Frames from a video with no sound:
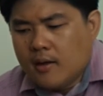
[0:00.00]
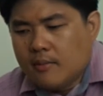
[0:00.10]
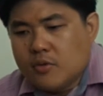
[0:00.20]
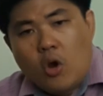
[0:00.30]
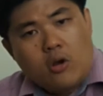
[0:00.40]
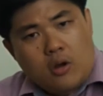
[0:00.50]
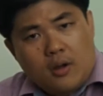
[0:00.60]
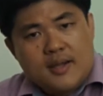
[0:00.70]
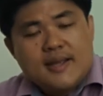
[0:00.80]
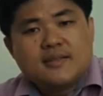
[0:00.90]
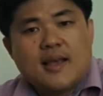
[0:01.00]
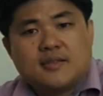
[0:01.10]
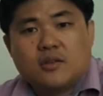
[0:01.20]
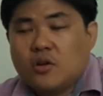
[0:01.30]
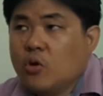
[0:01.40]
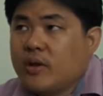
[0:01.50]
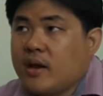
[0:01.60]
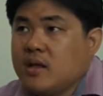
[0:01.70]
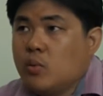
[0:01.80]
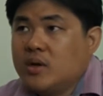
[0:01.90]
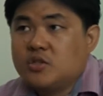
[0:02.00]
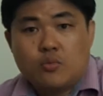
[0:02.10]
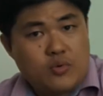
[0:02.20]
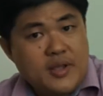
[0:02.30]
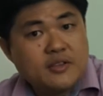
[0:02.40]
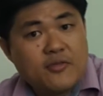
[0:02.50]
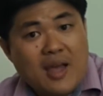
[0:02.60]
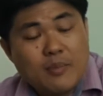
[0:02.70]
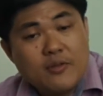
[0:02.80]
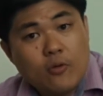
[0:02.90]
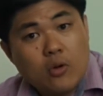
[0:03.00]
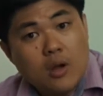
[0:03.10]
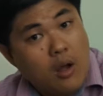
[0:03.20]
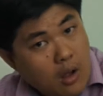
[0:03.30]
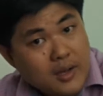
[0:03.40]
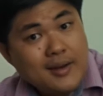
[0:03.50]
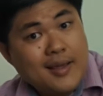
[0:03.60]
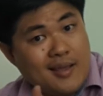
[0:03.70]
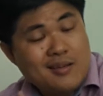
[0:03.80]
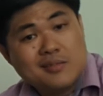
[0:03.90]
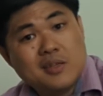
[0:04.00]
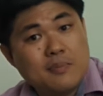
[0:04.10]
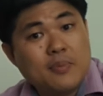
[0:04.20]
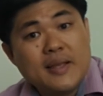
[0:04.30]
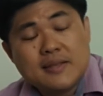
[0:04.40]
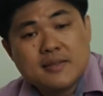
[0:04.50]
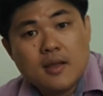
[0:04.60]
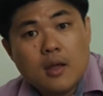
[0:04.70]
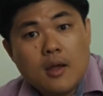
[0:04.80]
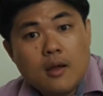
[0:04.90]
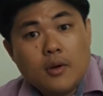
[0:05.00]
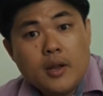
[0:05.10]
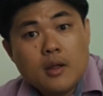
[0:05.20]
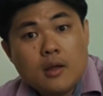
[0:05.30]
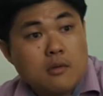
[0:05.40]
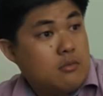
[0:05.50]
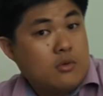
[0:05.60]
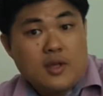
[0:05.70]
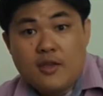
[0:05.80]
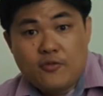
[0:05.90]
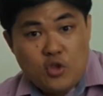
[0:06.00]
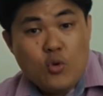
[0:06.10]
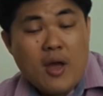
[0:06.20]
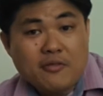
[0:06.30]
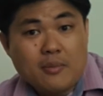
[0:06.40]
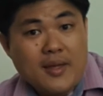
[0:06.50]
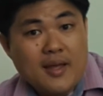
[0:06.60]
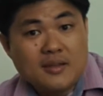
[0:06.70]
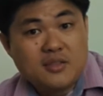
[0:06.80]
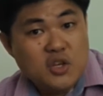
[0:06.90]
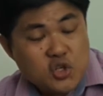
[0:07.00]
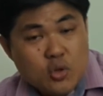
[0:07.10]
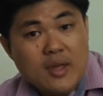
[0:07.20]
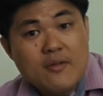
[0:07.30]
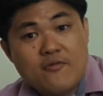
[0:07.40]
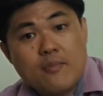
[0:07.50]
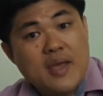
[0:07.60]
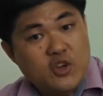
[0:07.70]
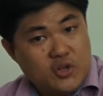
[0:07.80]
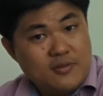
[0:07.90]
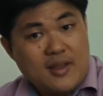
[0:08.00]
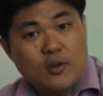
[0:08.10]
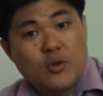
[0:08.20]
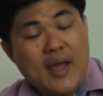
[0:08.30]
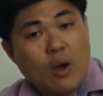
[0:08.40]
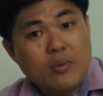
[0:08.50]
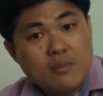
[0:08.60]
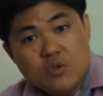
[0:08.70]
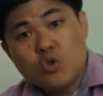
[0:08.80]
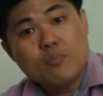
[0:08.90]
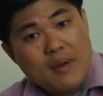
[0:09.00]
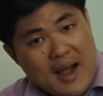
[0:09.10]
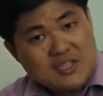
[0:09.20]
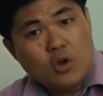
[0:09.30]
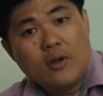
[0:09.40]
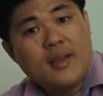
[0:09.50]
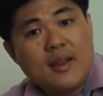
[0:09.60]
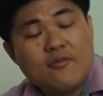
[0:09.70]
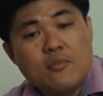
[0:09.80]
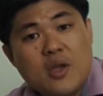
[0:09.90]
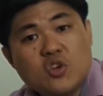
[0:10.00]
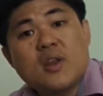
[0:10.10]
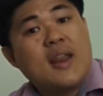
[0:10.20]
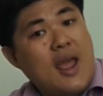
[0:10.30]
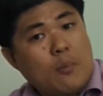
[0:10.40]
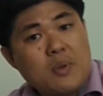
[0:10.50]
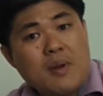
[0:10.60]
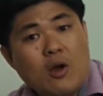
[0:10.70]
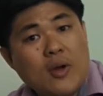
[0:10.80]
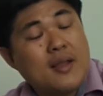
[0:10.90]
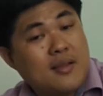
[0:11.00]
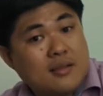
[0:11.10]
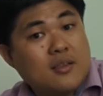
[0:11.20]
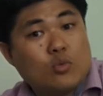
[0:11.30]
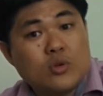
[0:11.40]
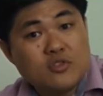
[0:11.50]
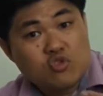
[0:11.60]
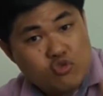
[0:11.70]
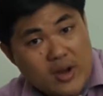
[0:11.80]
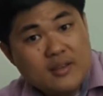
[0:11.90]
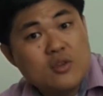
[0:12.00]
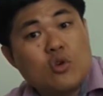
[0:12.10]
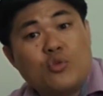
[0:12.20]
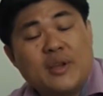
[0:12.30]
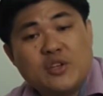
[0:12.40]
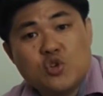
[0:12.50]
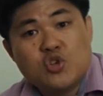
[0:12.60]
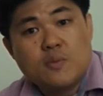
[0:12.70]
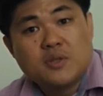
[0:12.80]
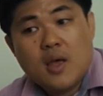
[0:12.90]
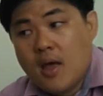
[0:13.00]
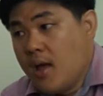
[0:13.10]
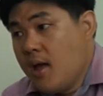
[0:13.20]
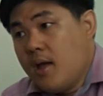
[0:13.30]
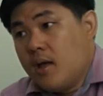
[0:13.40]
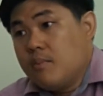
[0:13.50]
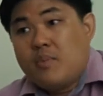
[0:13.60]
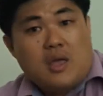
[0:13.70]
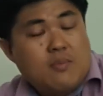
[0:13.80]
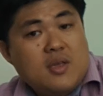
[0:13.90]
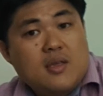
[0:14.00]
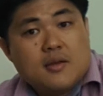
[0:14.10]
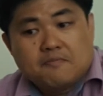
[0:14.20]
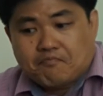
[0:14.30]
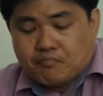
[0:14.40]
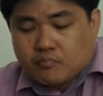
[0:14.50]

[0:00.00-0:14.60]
um, your colleague sets a goal that he wants to bring his family for a holiday in a certain place. Right? If you have some additional information that could help him, you could pass on that information and help him out. And this would strengthen your relationships. Maybe